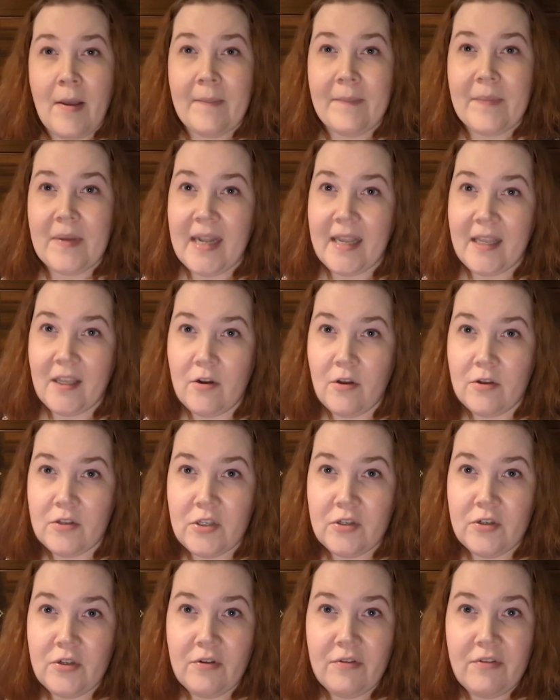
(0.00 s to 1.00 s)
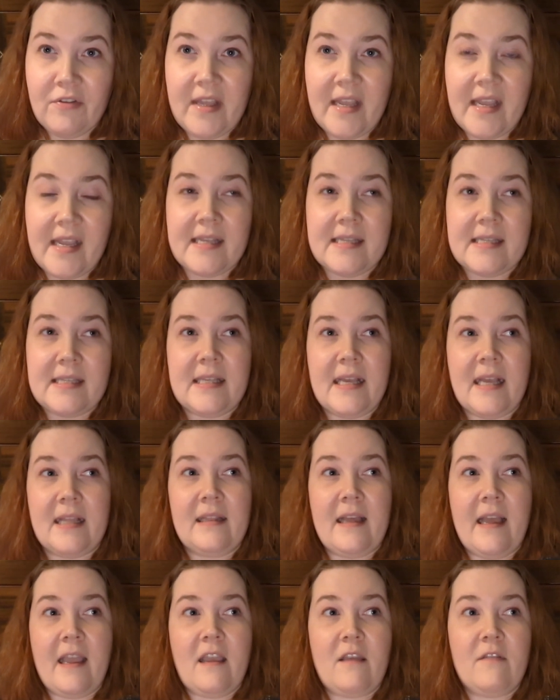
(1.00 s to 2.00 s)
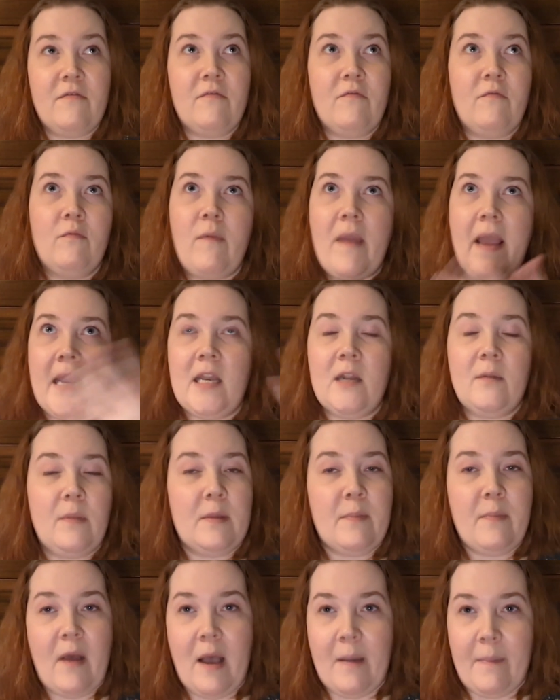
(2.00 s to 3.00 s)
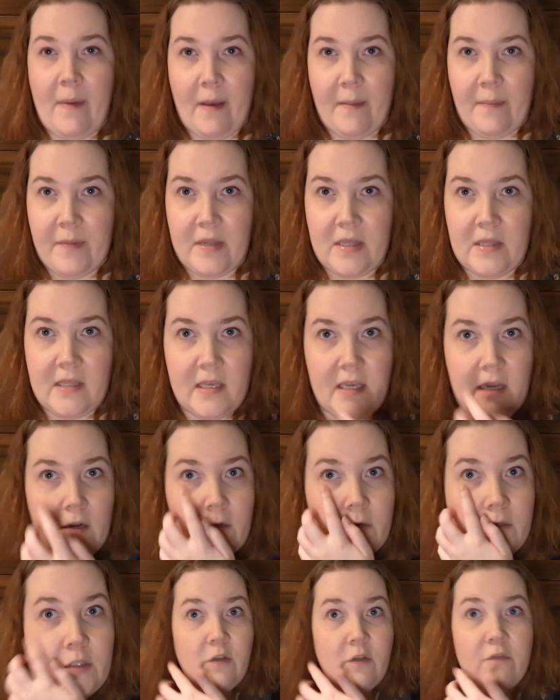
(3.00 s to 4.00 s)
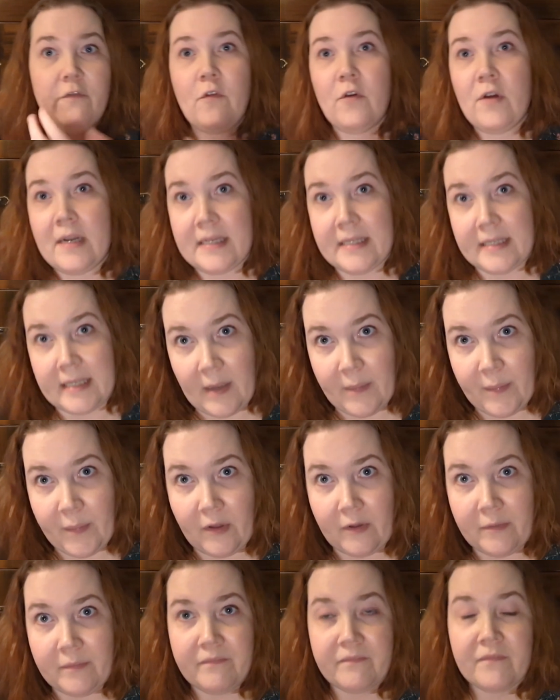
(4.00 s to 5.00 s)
But I can also do things that like randomly pop up in the year. for example,